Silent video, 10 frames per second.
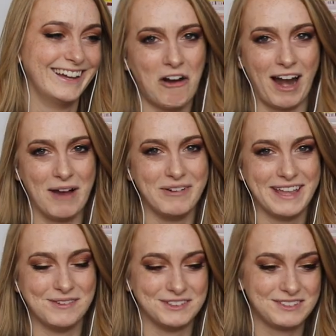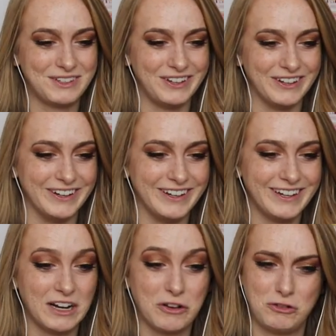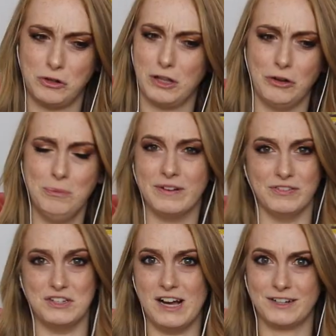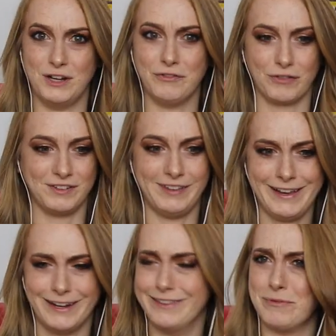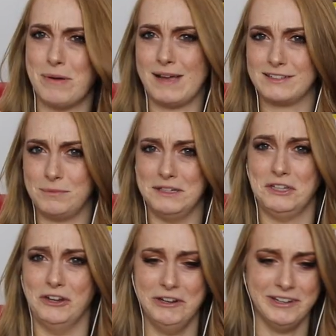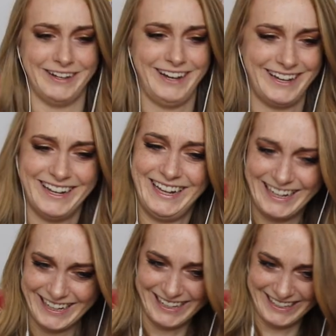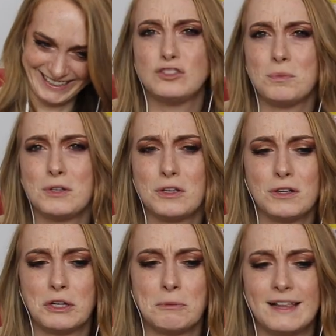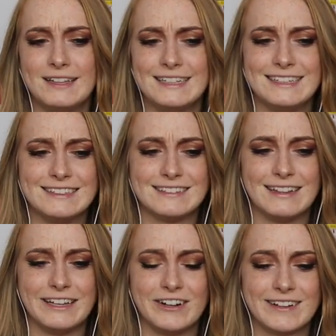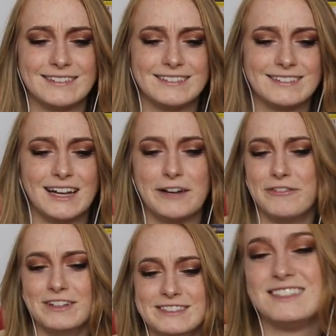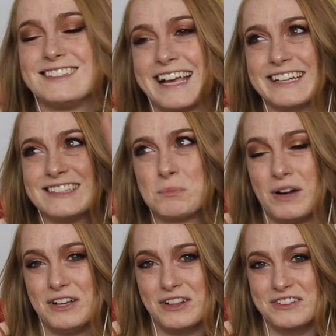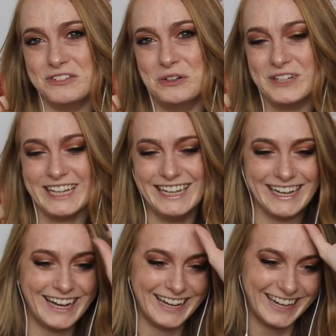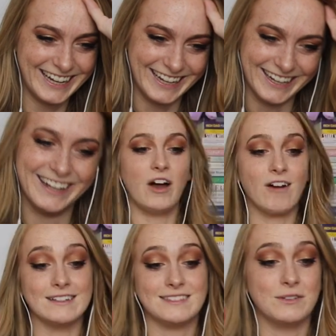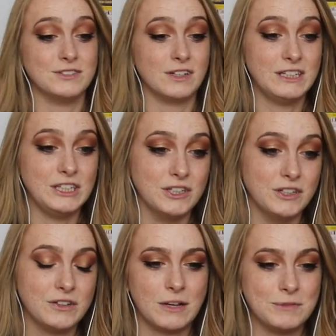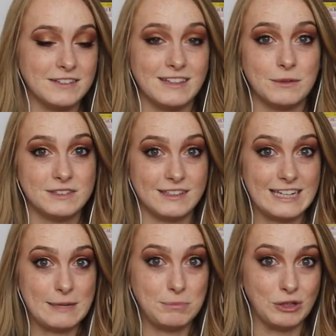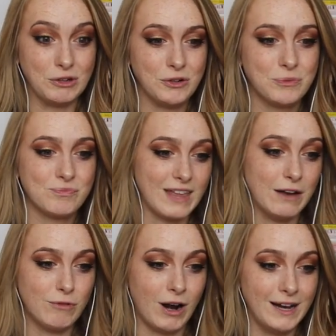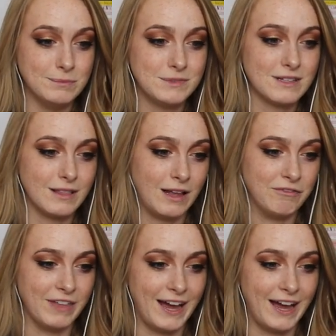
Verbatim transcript: Alright, well that was cute. Took a little bit of a dark turn for a second, then went back to being cute. Super cute little melodies and lyrics and stuff and just like a sprinkle of naughty. Alright, so that was Only You, so I'm guessing that was her debut. That rhymed, love